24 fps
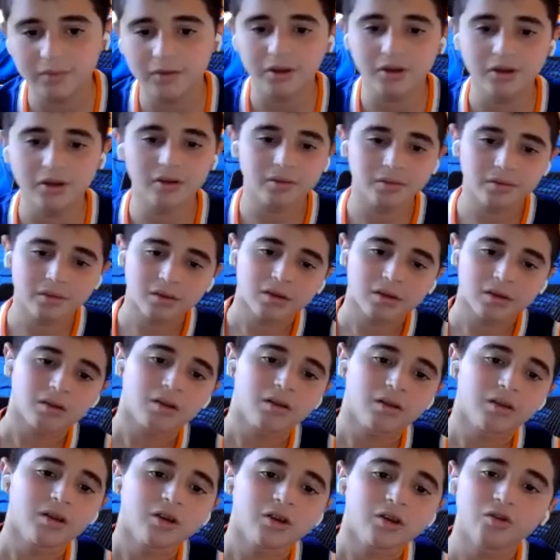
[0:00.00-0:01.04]
They're
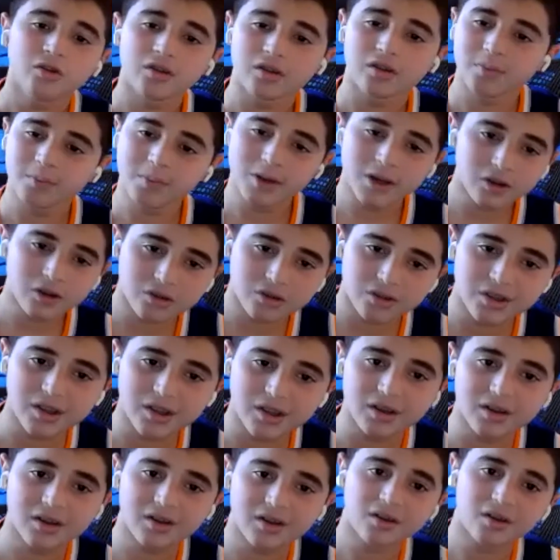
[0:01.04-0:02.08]
Chris
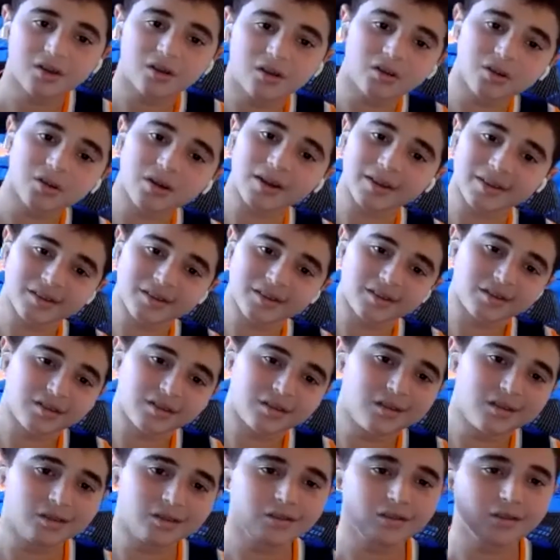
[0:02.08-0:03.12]
Middleton.
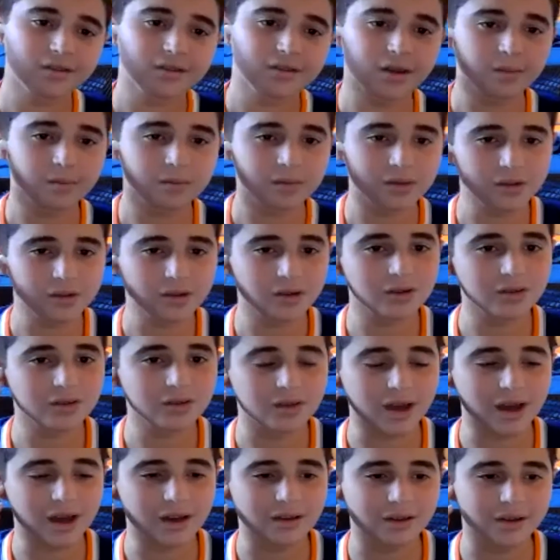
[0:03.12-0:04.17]
There's some stars
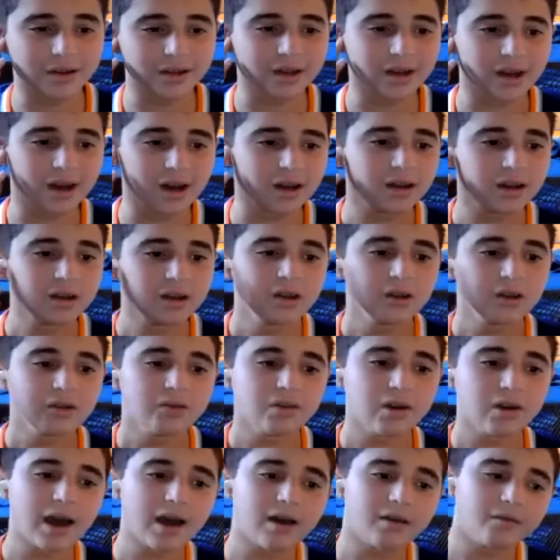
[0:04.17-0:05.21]
that
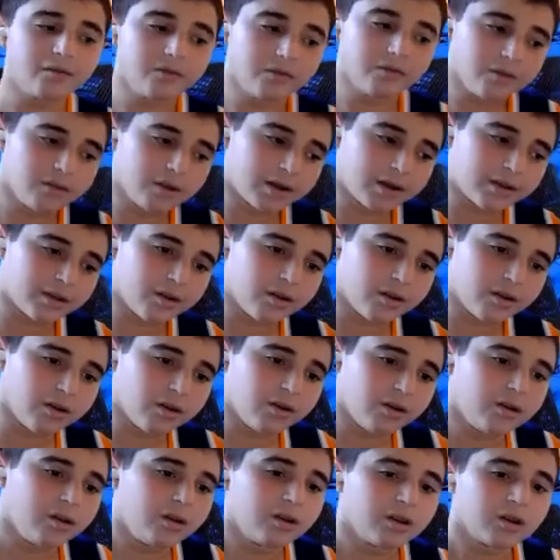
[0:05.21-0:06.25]
you have like your
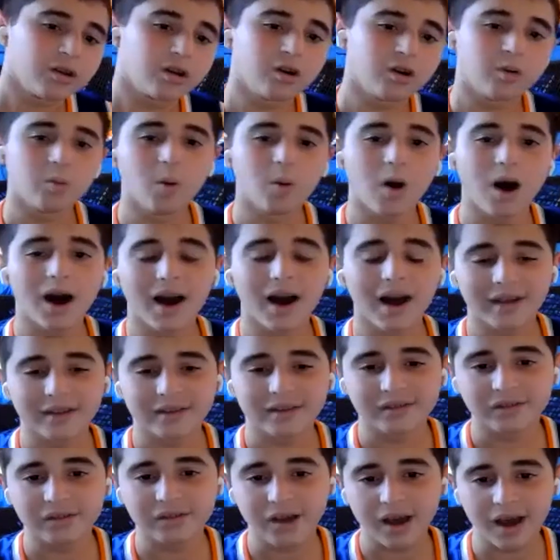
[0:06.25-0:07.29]

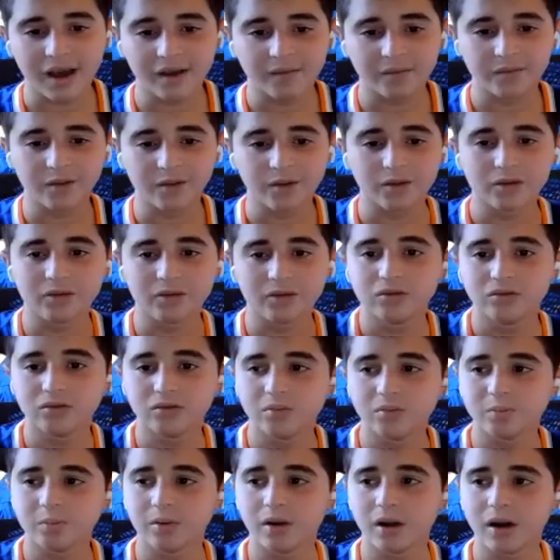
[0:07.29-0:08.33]
Kawhis, you have your
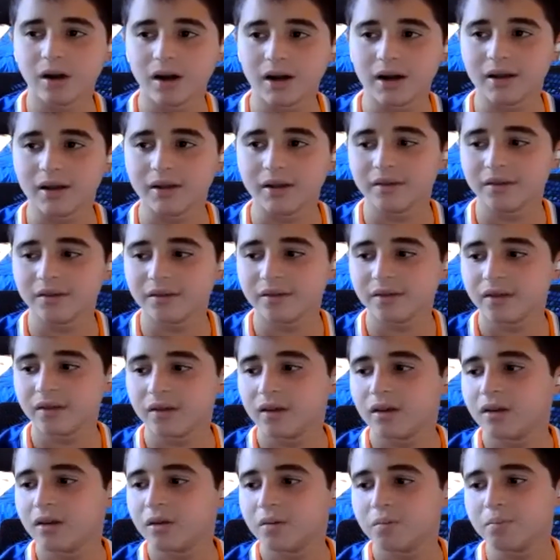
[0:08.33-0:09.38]
LeBrons,
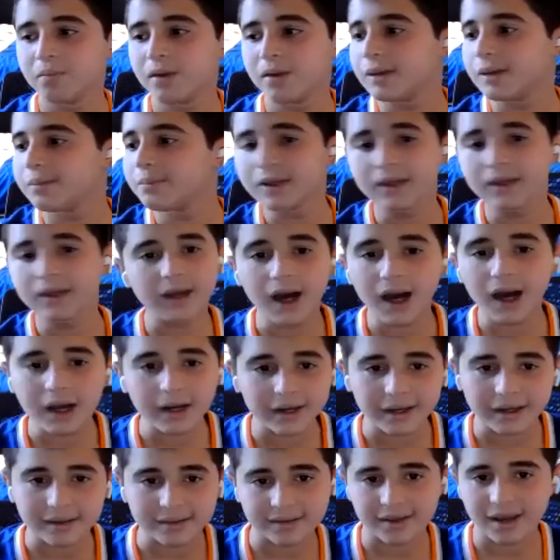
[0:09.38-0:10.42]
maybe
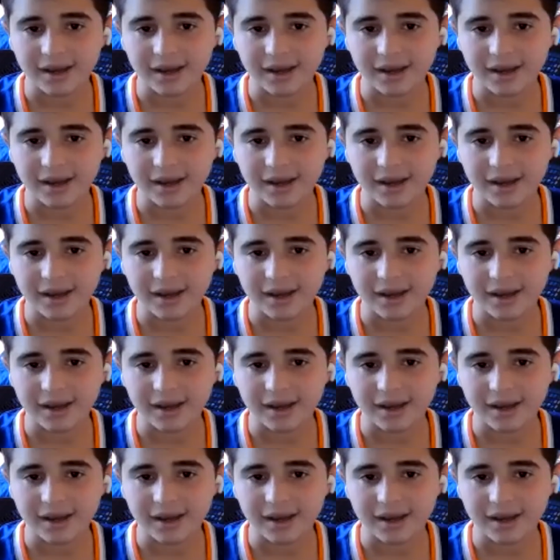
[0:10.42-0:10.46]
Giannis.